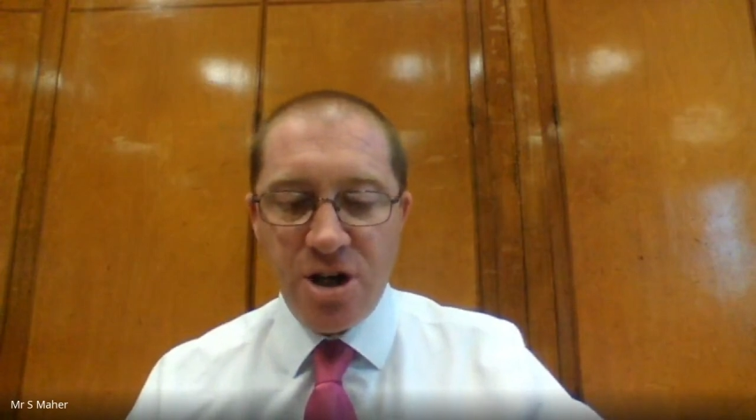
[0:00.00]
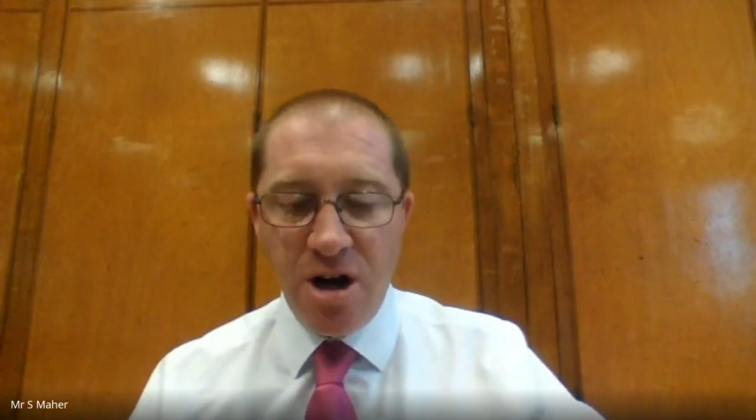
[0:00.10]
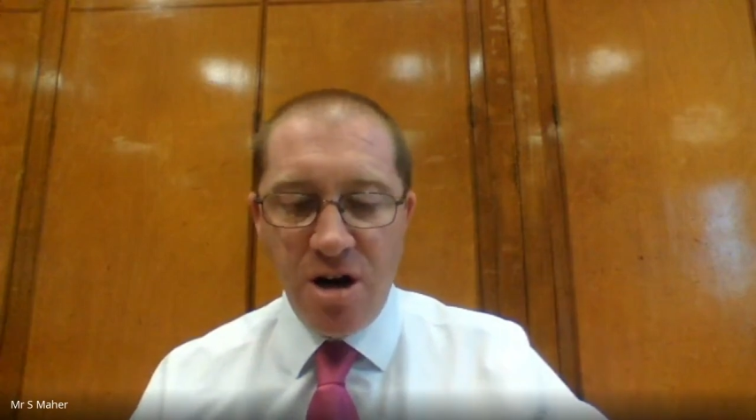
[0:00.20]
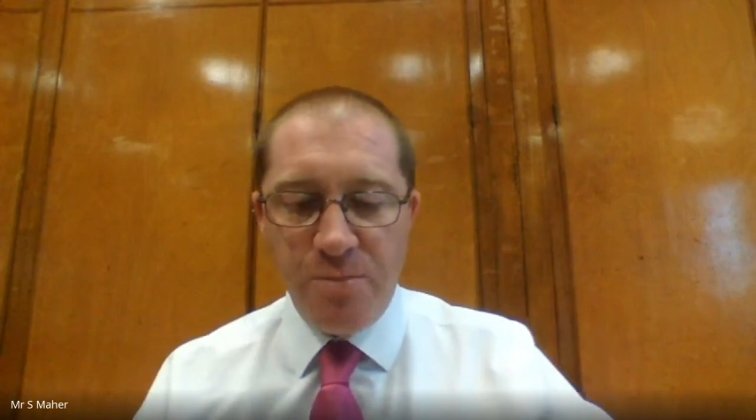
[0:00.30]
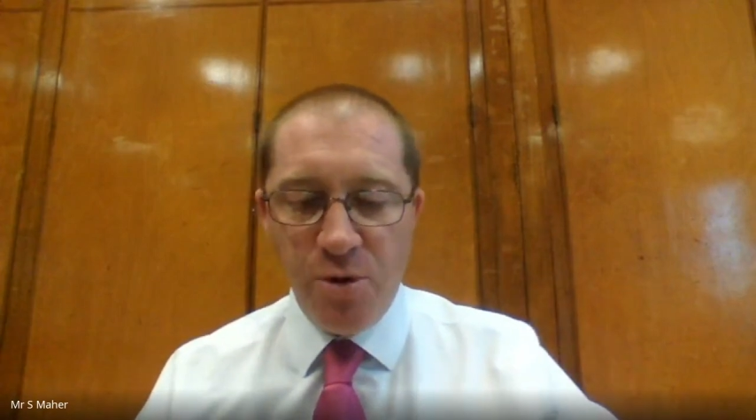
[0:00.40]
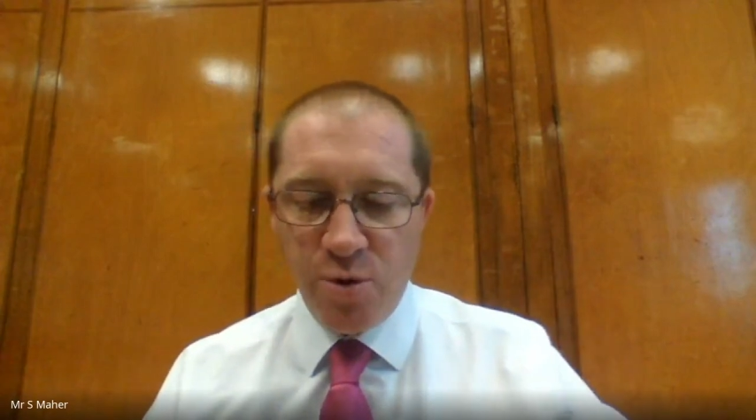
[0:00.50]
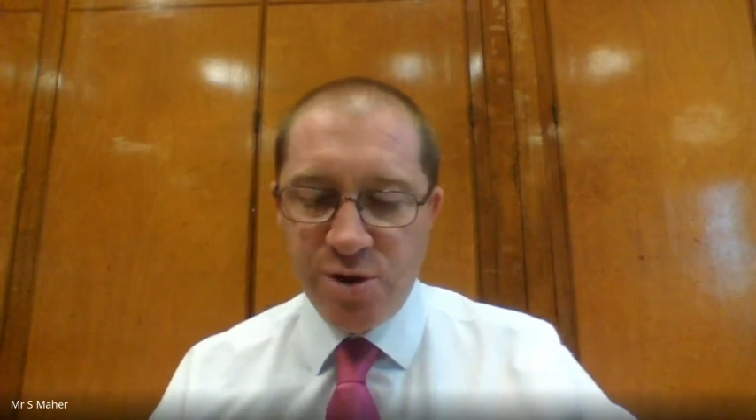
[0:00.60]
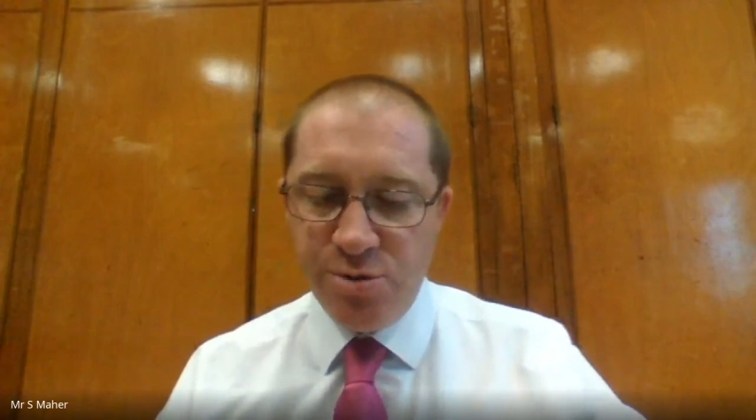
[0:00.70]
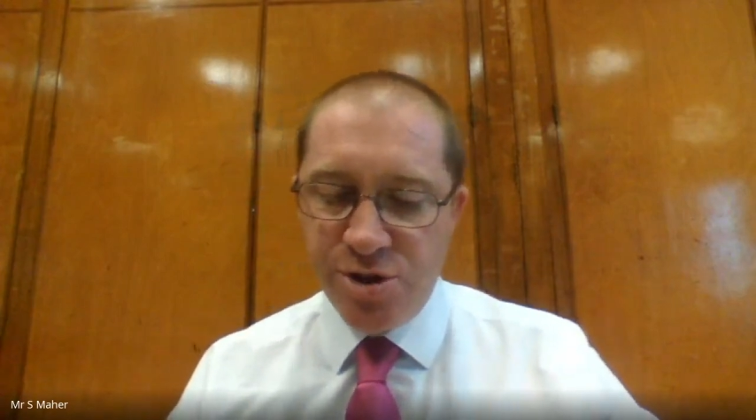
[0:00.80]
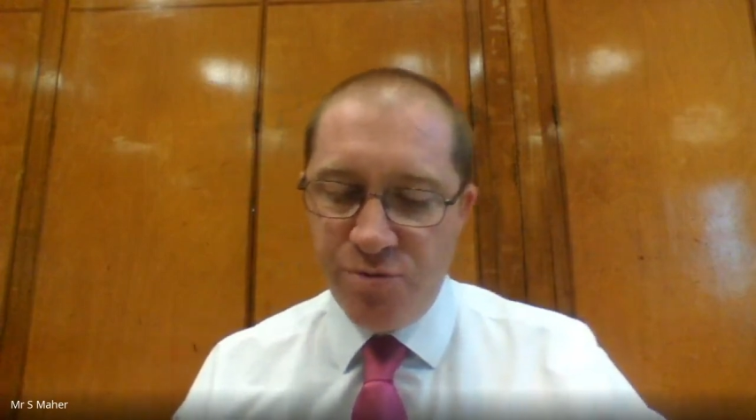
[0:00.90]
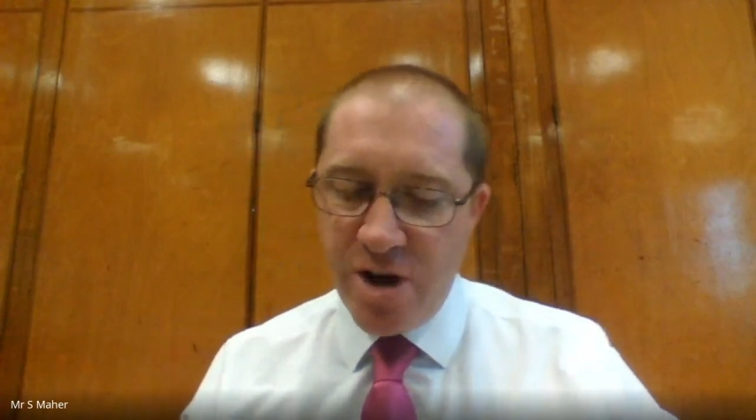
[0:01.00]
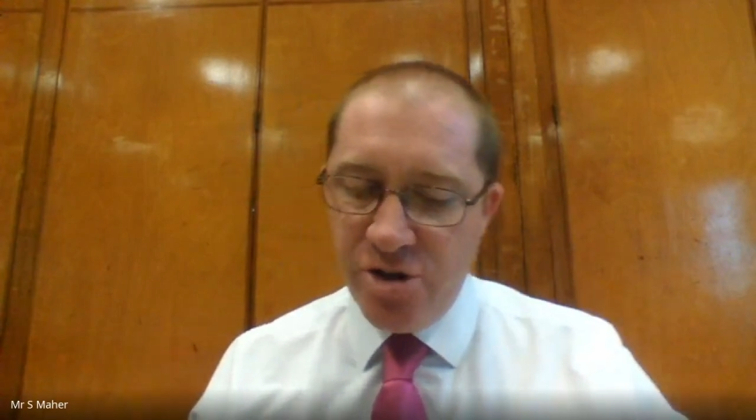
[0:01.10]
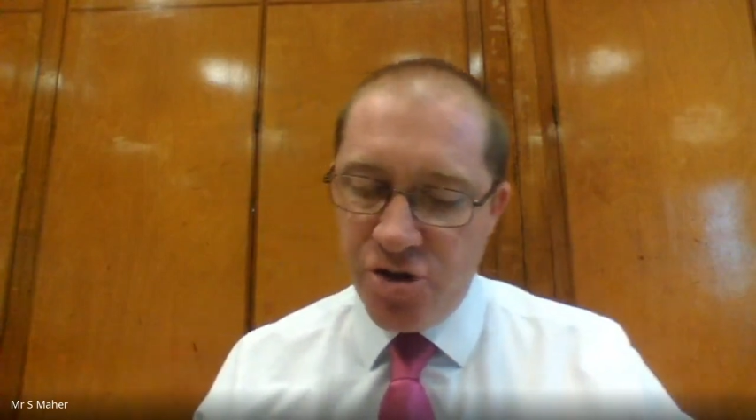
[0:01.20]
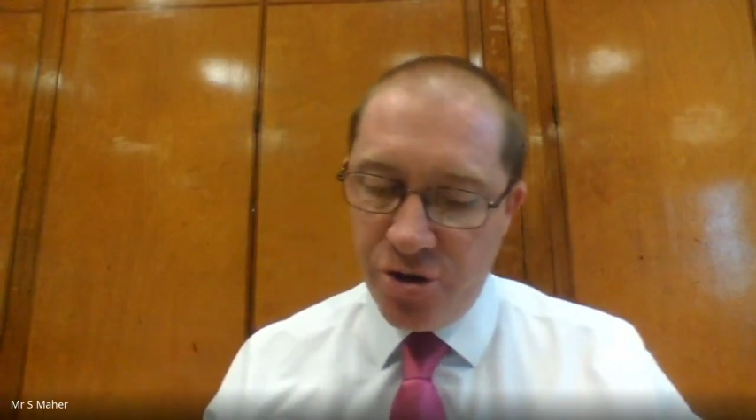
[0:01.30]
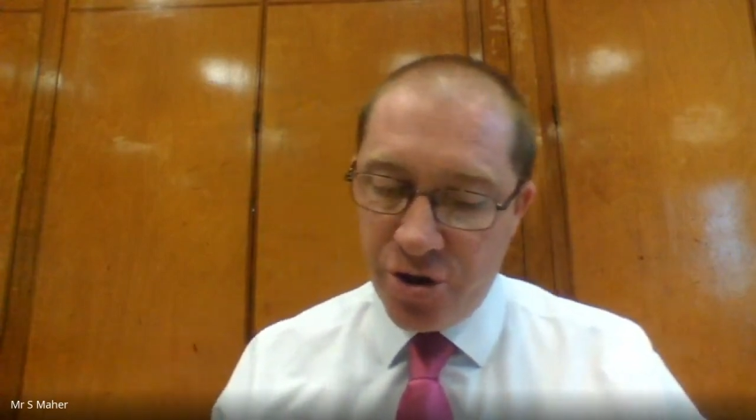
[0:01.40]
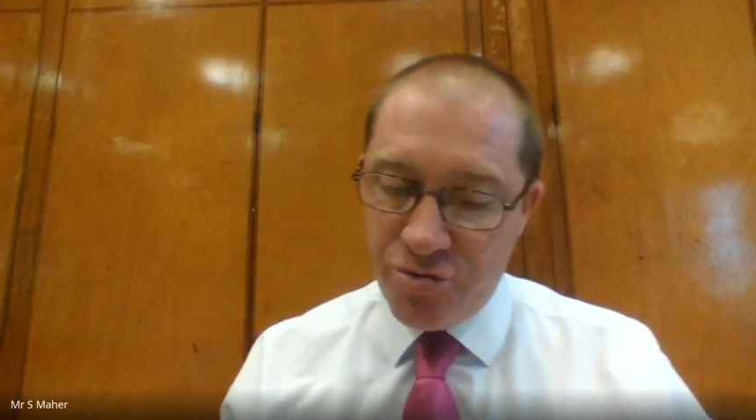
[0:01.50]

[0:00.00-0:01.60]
of cardboard which he was arranging on the